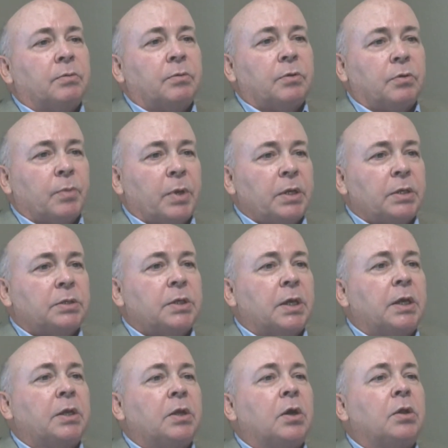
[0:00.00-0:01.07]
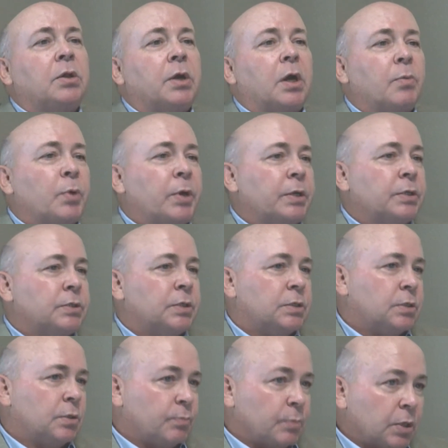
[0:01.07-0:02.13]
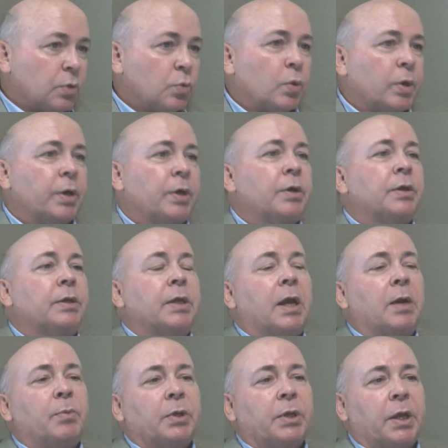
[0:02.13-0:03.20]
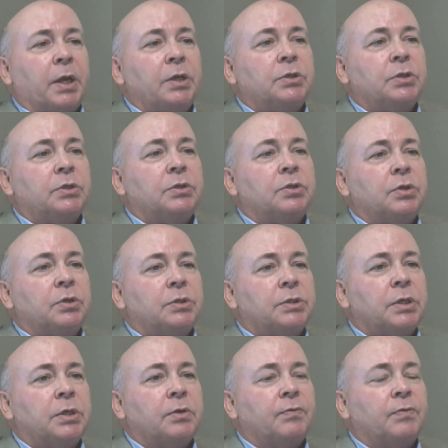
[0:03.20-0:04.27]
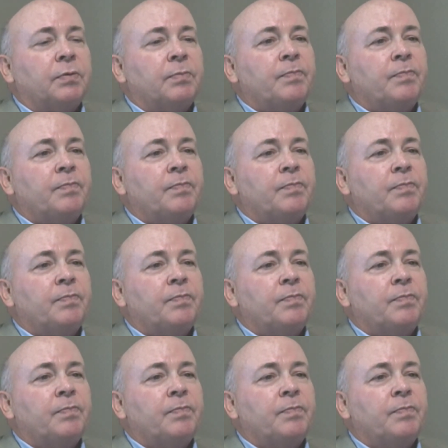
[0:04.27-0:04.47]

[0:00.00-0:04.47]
you maintain all the operating system, middleware, and the applications yourself.